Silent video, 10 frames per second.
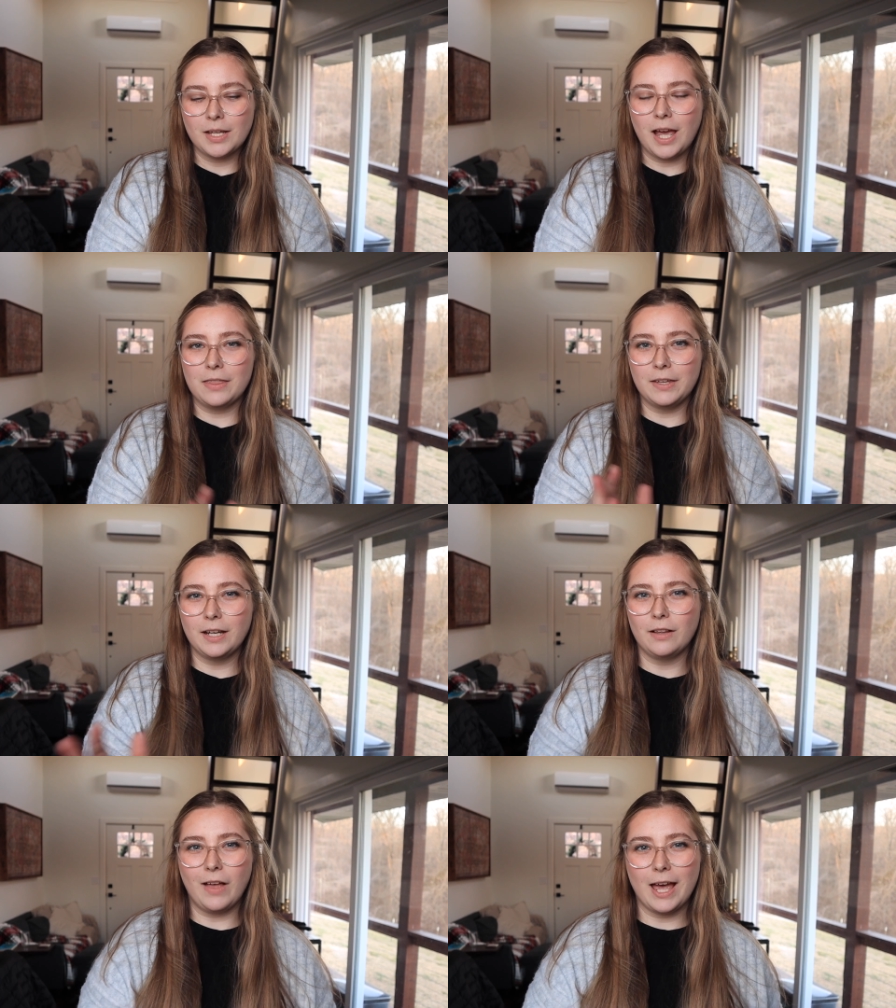I think
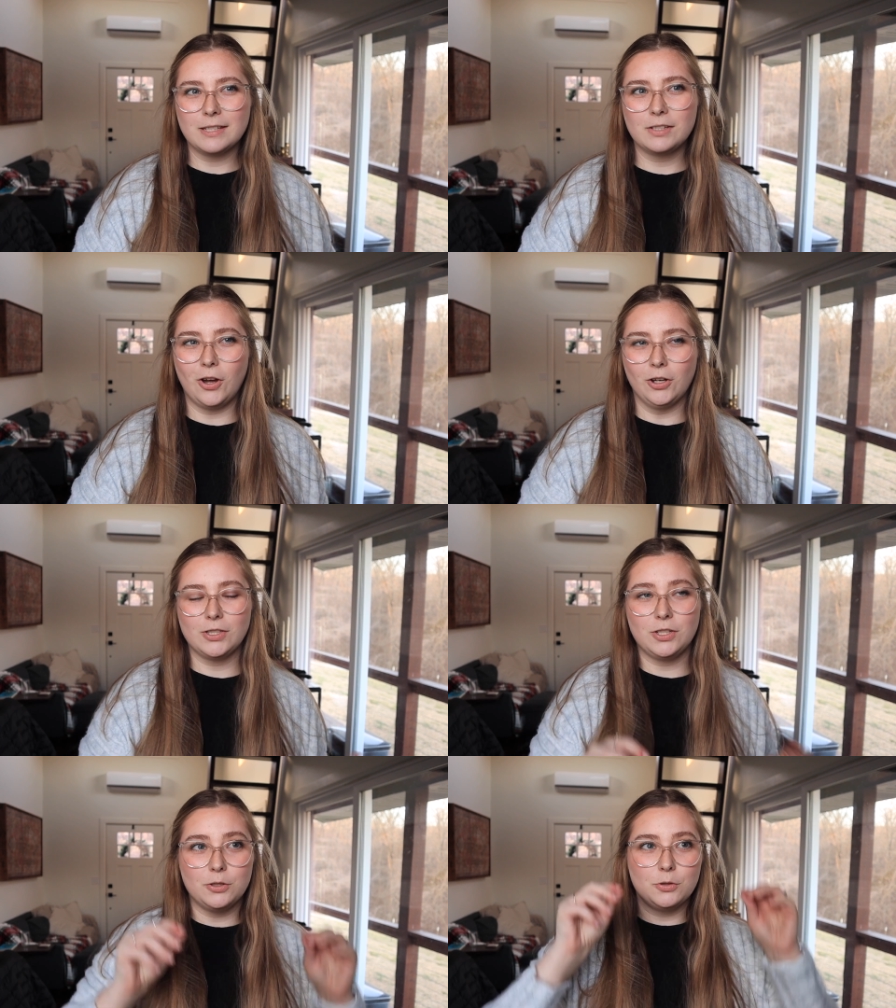I last talked
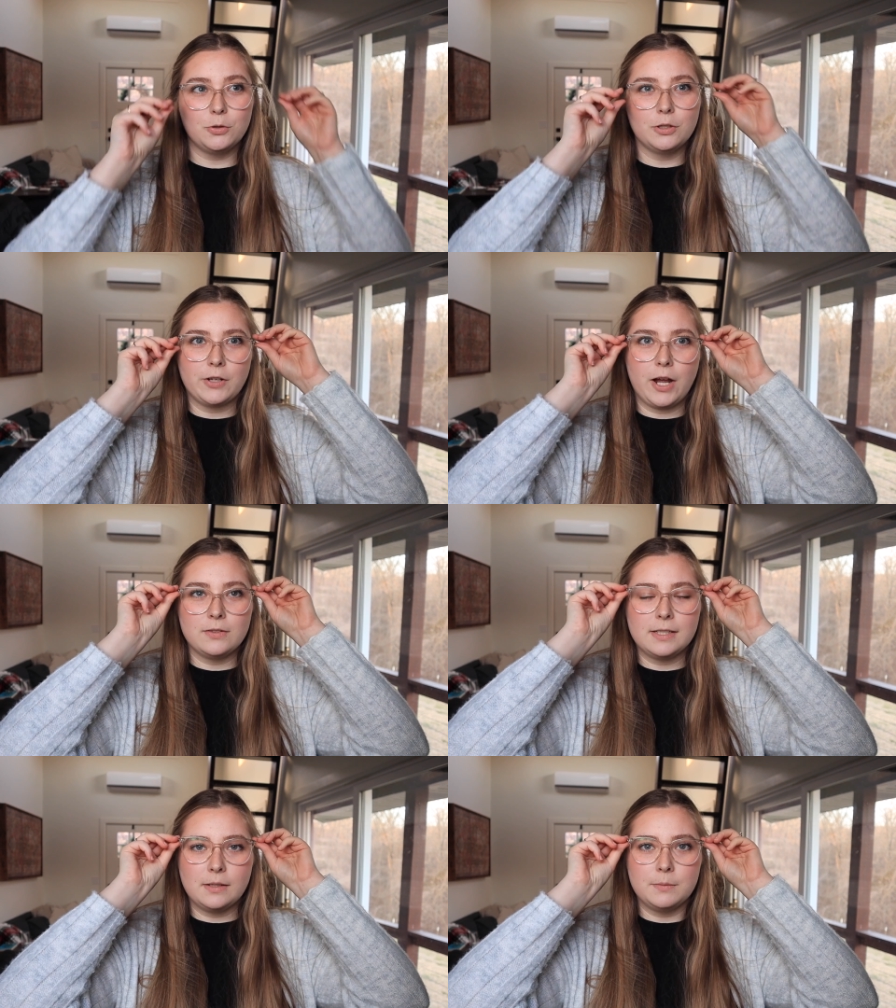to you
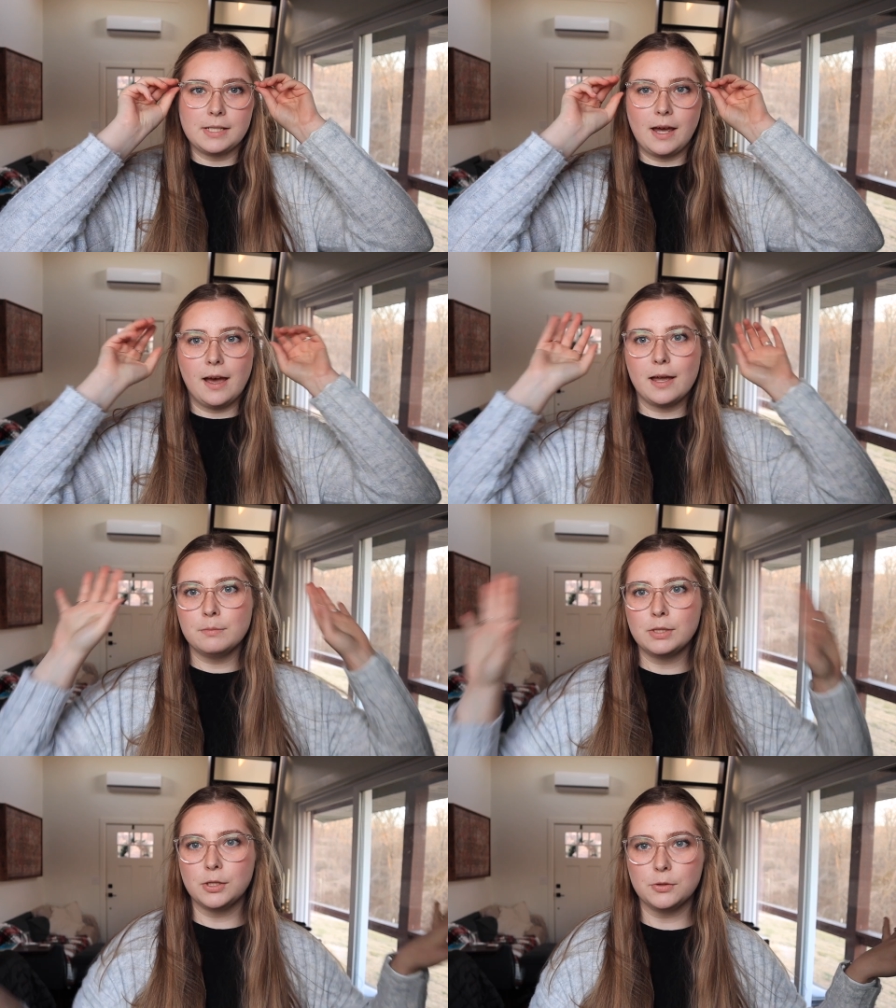around
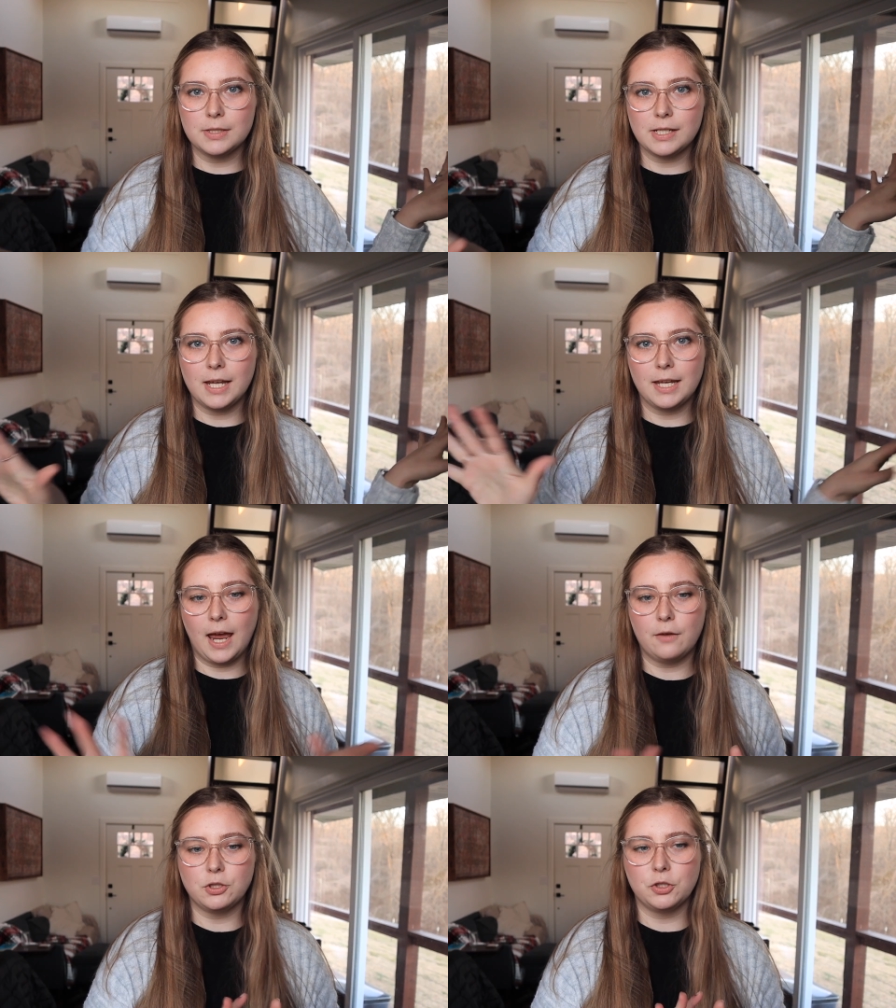sometime Tuesday
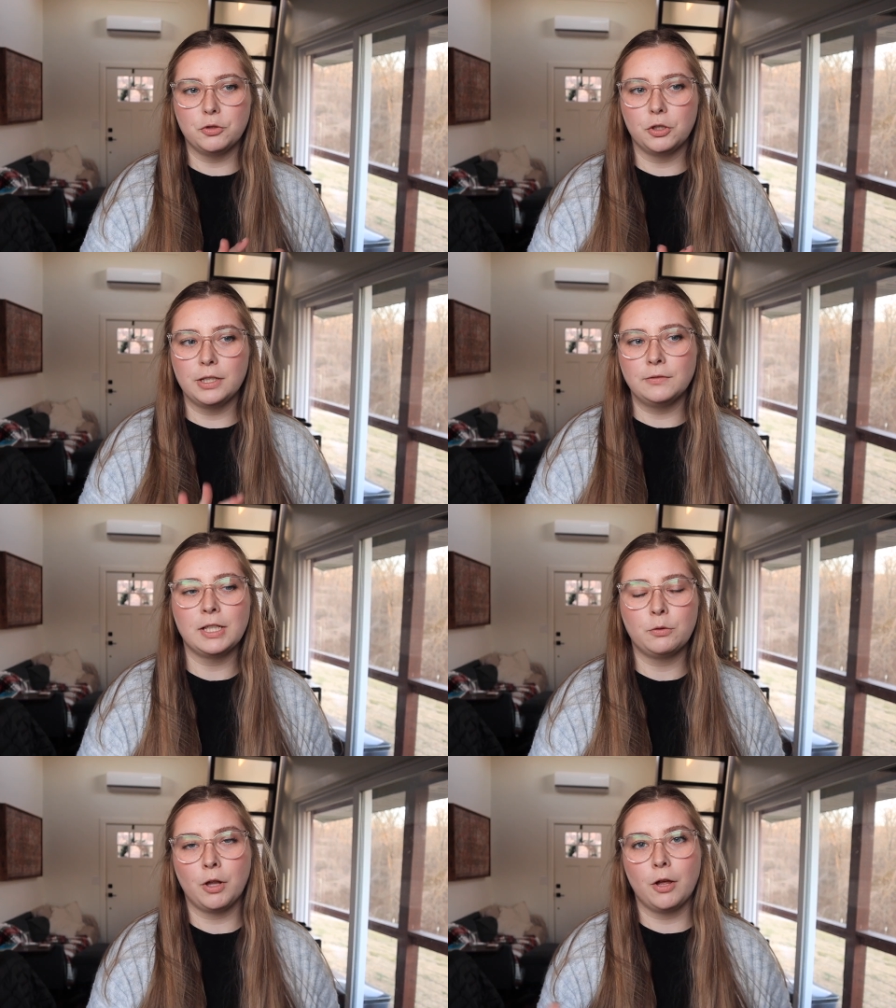afternoon or
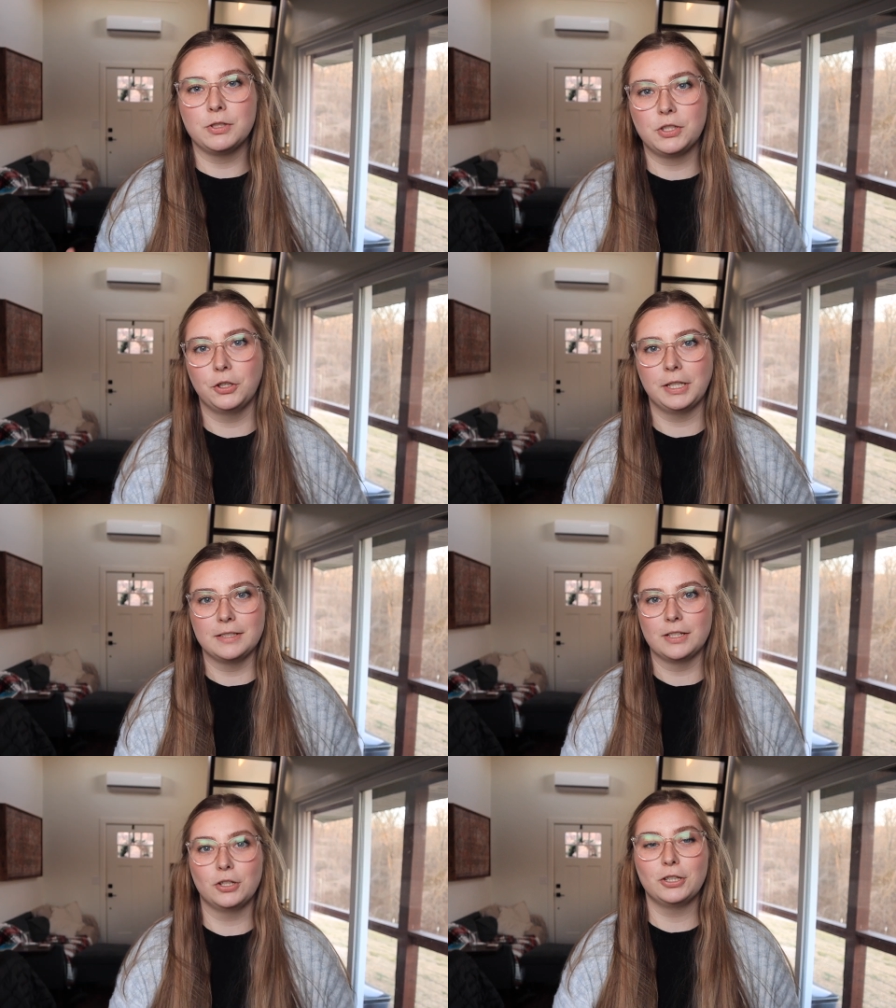evening while I was
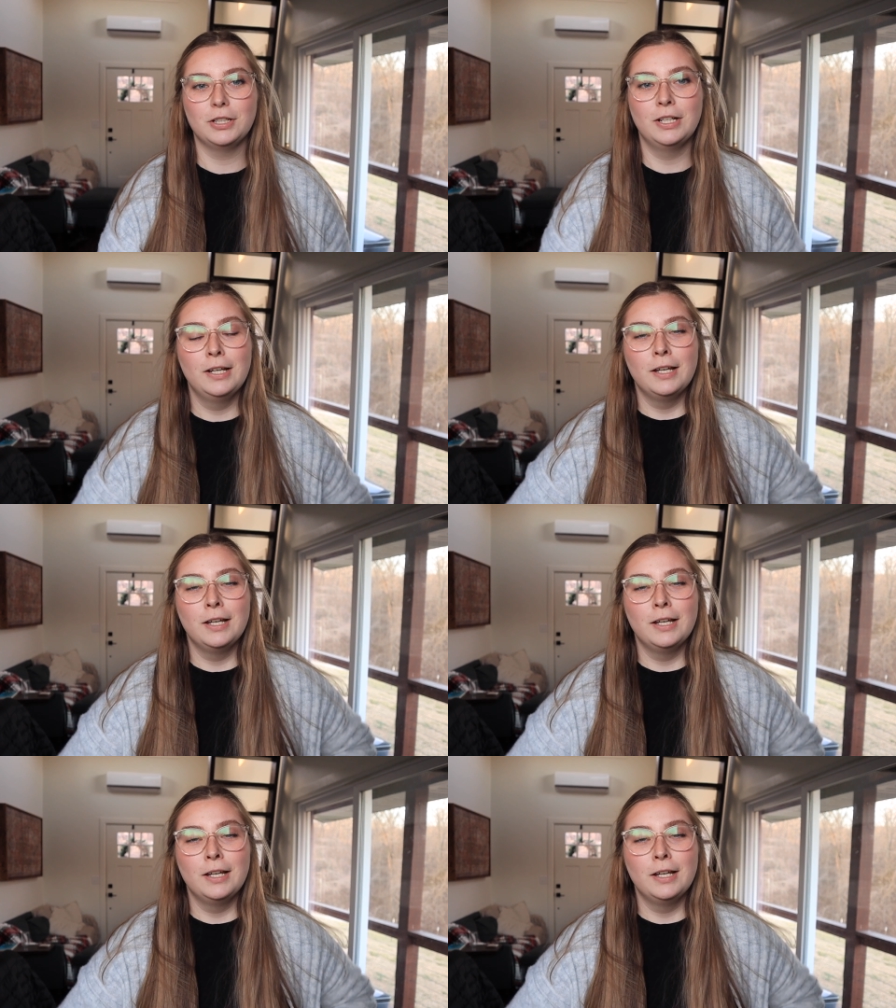cooking dinner.